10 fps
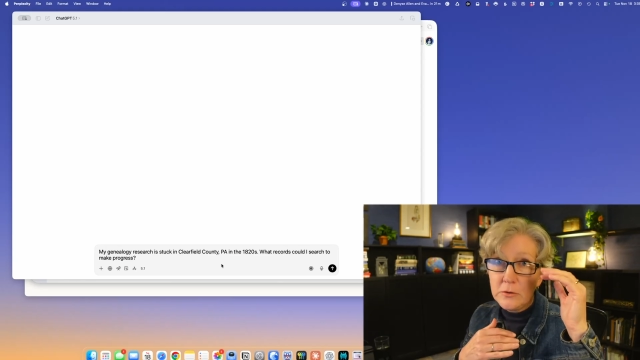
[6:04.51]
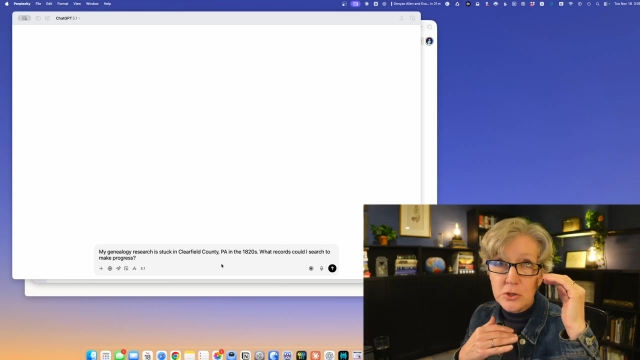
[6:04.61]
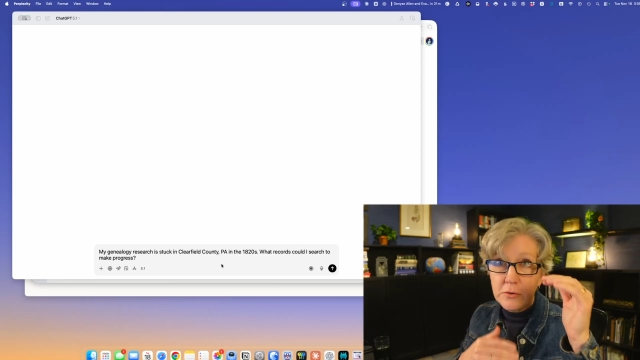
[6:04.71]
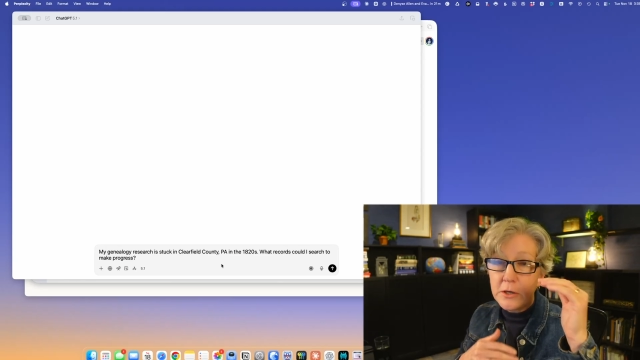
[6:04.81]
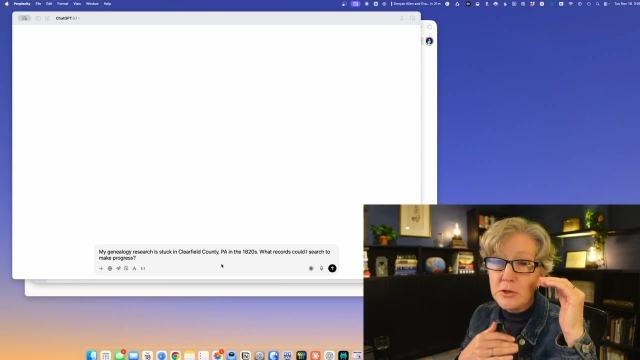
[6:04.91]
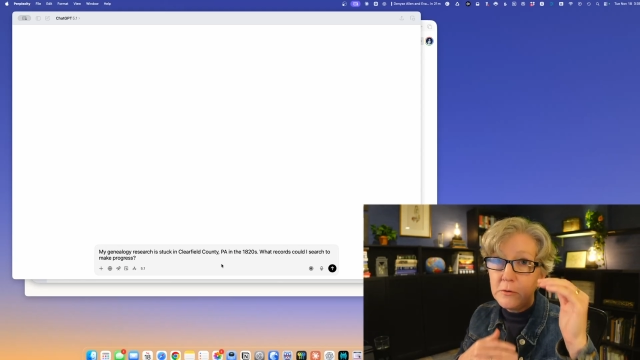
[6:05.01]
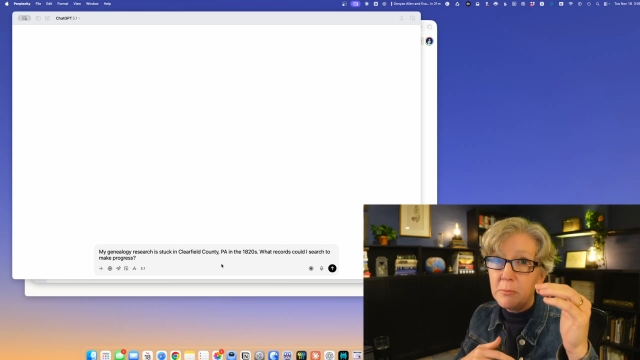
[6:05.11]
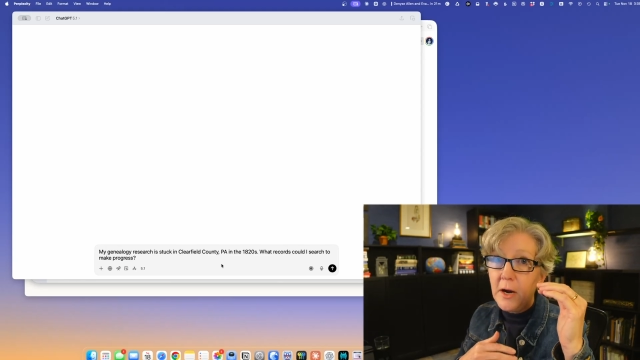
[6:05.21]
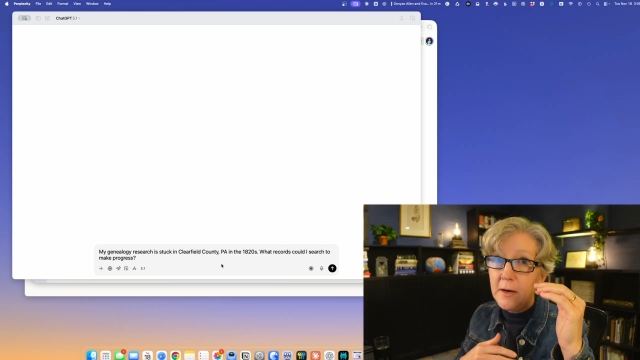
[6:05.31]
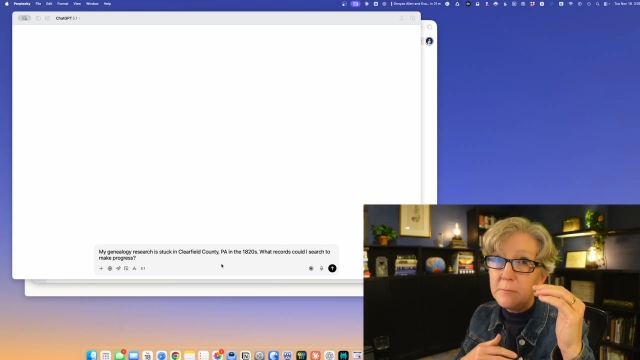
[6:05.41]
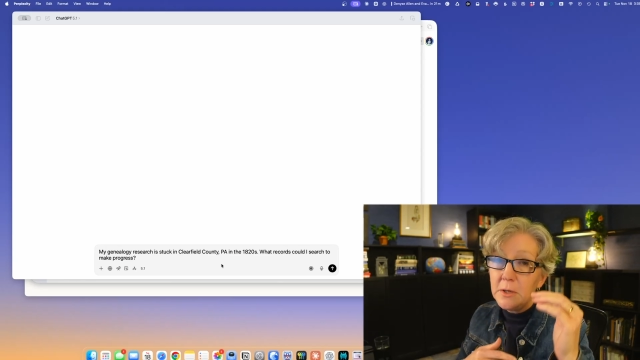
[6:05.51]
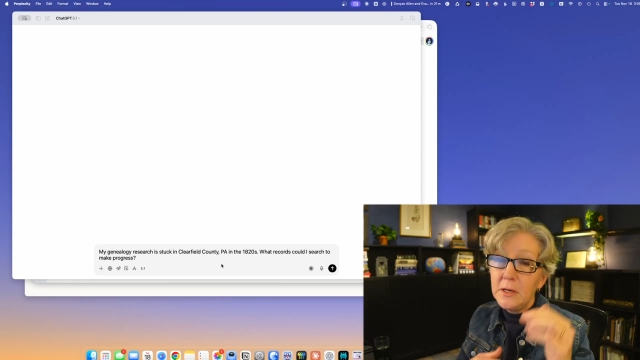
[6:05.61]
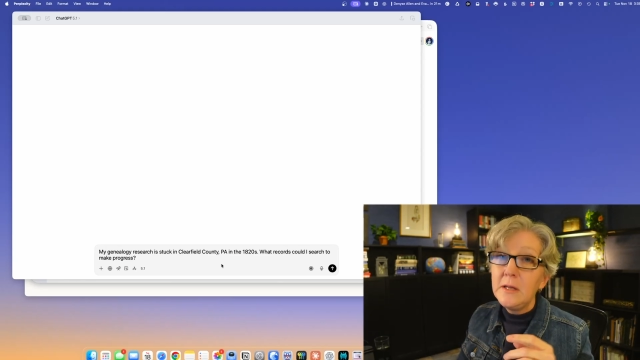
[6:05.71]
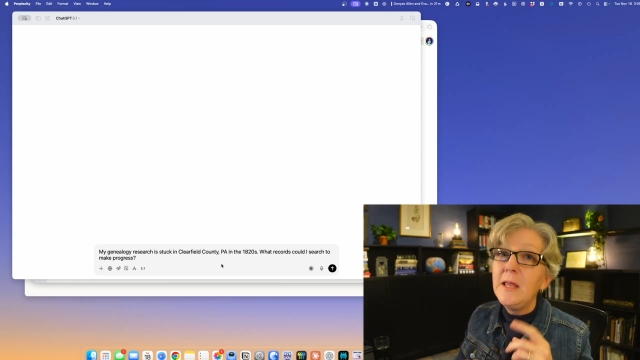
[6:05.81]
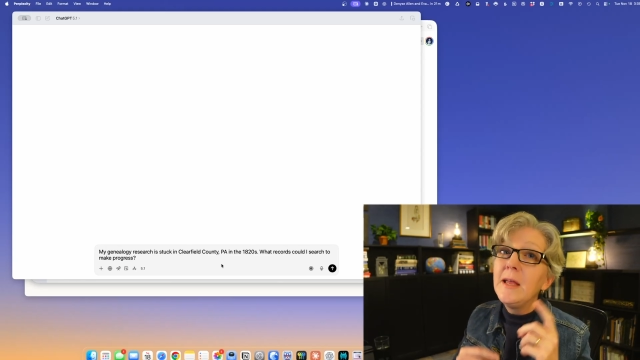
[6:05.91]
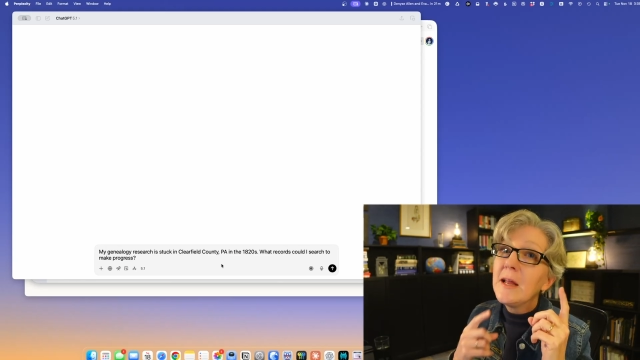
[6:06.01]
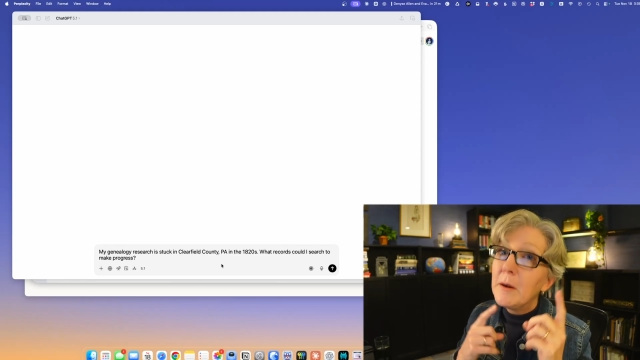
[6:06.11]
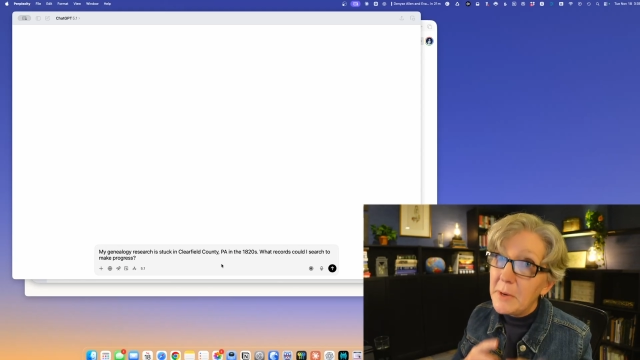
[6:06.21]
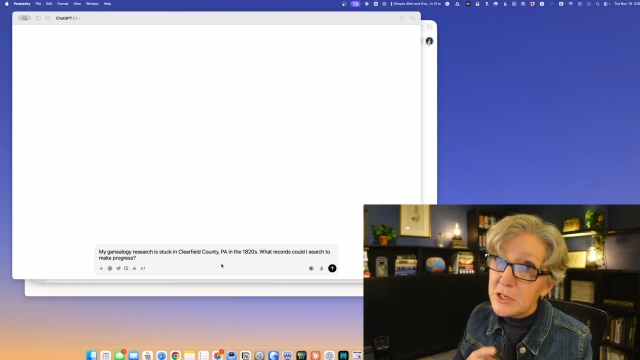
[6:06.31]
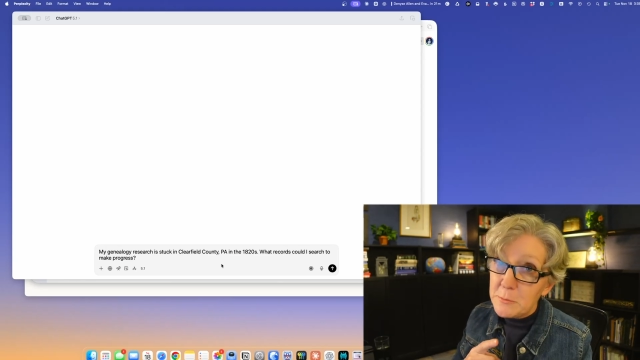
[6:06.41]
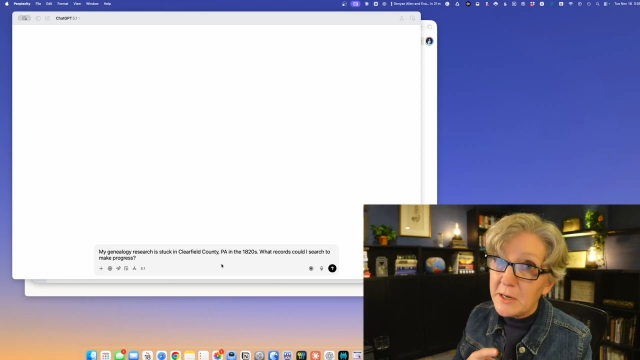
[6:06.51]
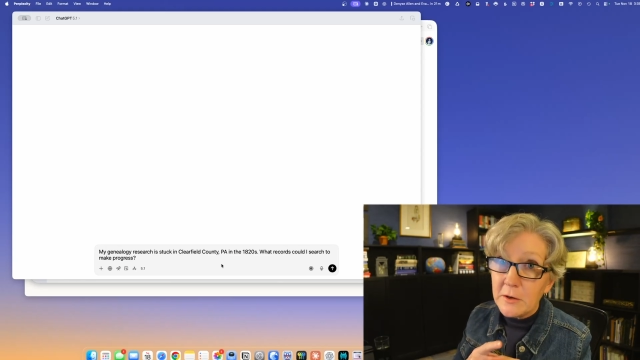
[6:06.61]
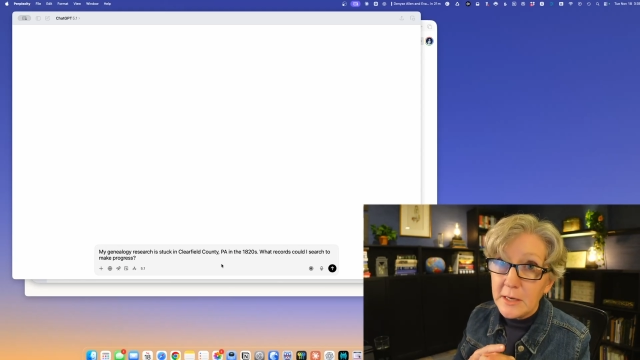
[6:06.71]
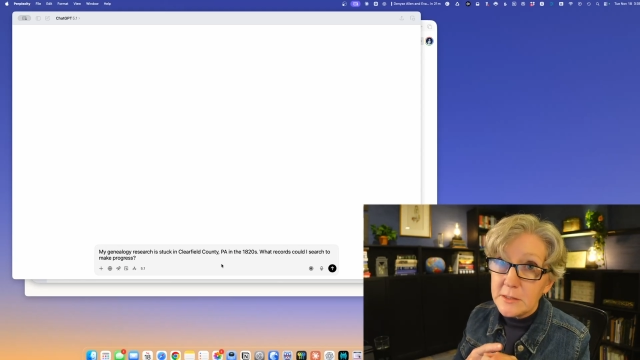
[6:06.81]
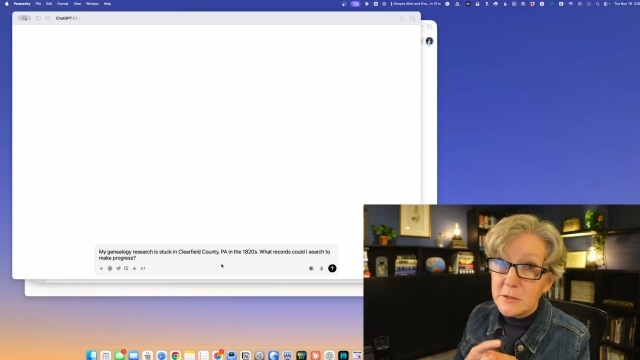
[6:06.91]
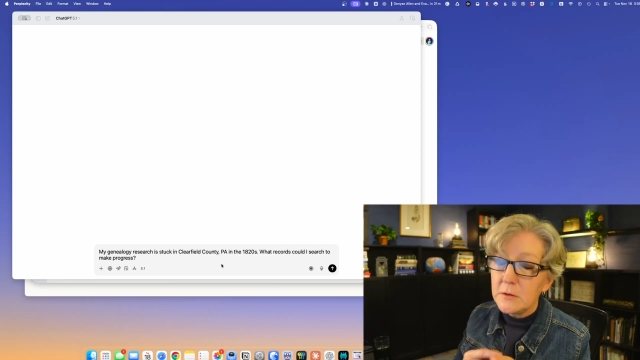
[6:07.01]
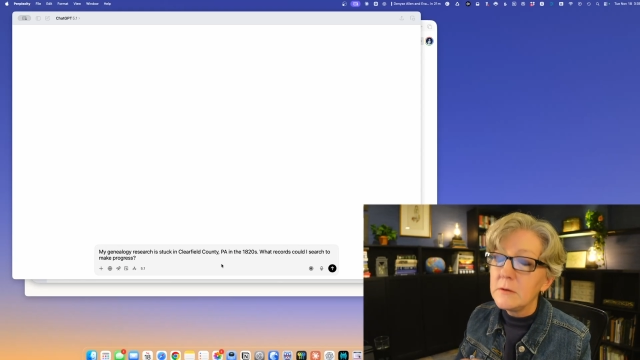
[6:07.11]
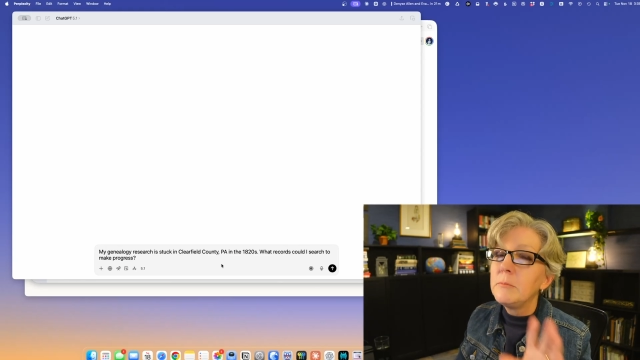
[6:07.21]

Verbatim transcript: structured prompt, you get a much better answer.